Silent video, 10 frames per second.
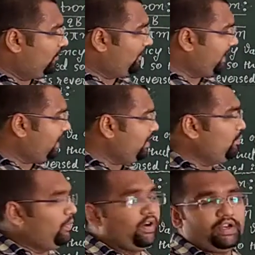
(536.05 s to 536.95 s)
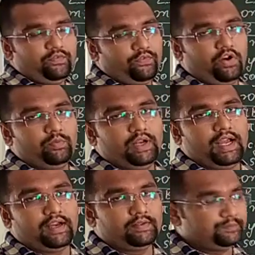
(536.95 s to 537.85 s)
very important
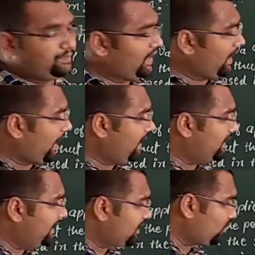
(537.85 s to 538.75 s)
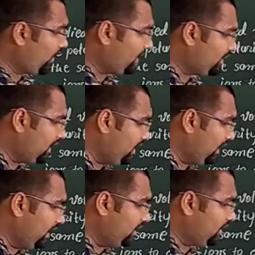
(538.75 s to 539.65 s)
formula, and this question
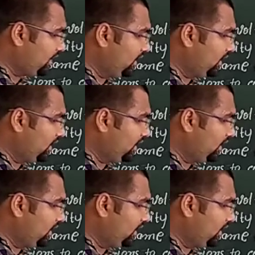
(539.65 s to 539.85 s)
is